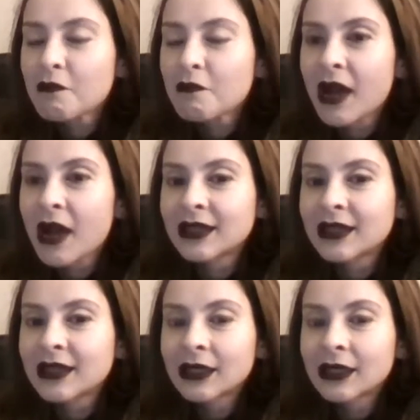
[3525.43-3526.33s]
But
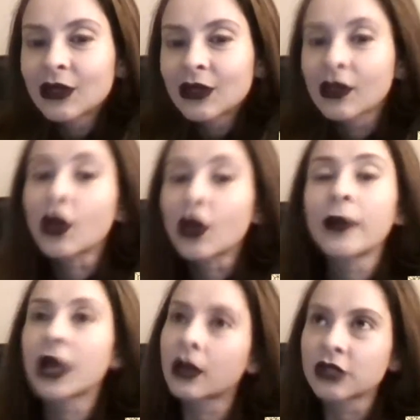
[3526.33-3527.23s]
they're like, oh
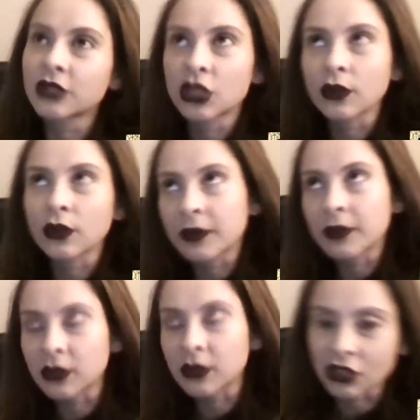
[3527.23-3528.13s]
my God, when she grows up,
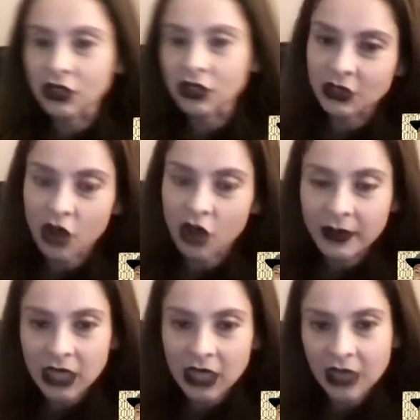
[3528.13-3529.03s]
do you think she's going to be
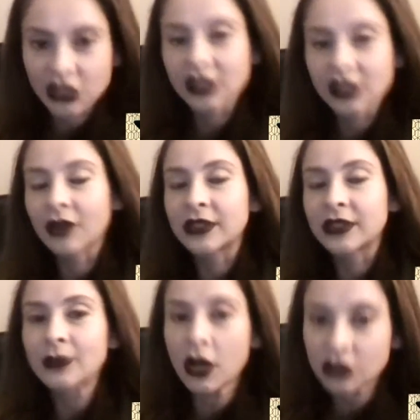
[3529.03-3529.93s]
traumatized? She's seeing all these
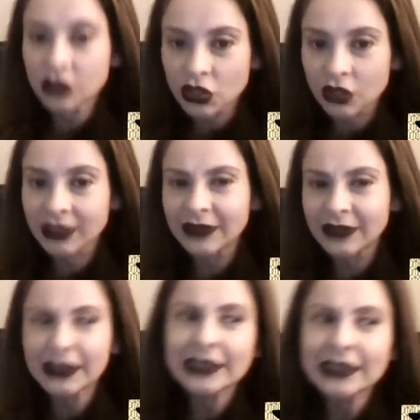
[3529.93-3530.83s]
monsters, all these evil
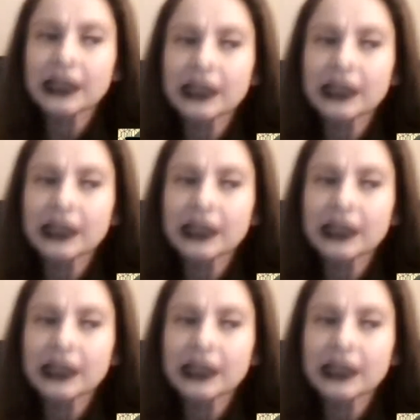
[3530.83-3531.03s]
things.